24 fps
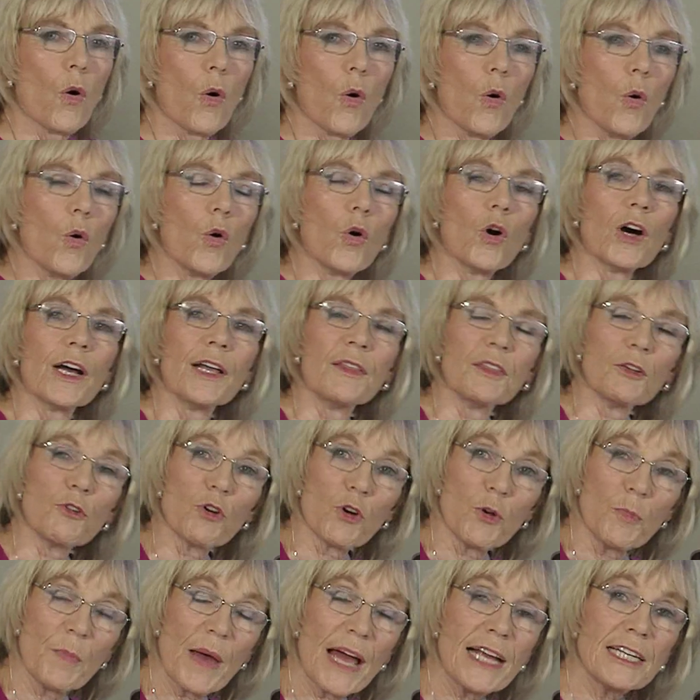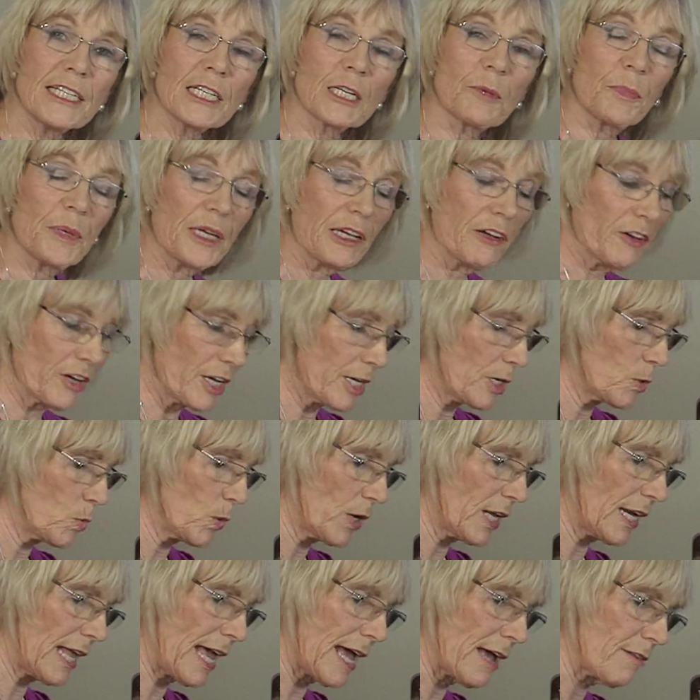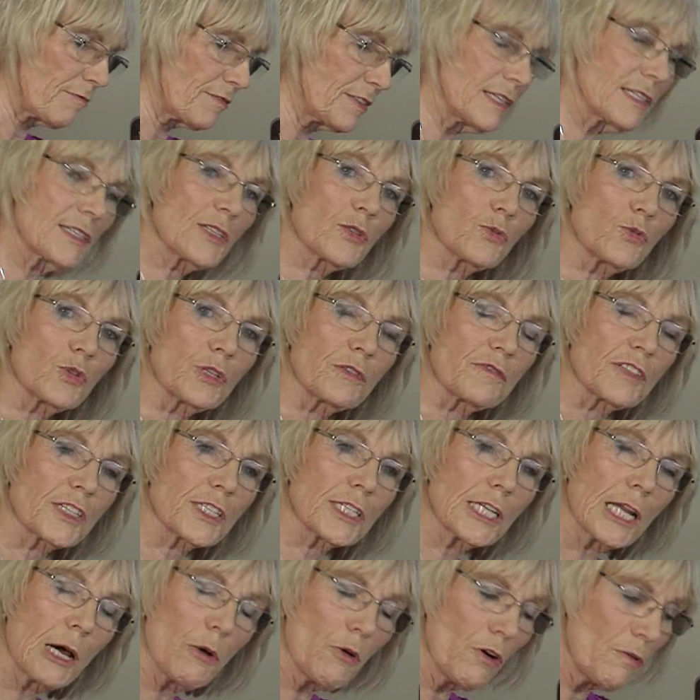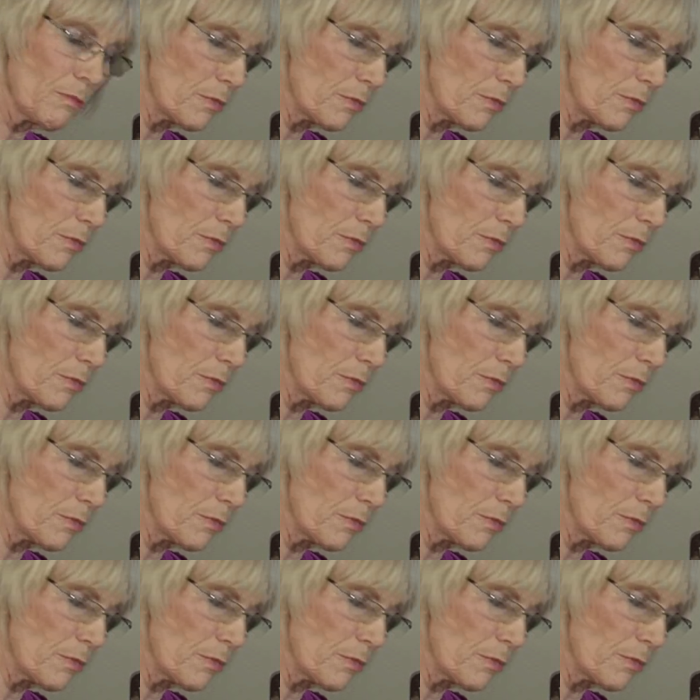or in the Romantic period, we'll have this sort of slower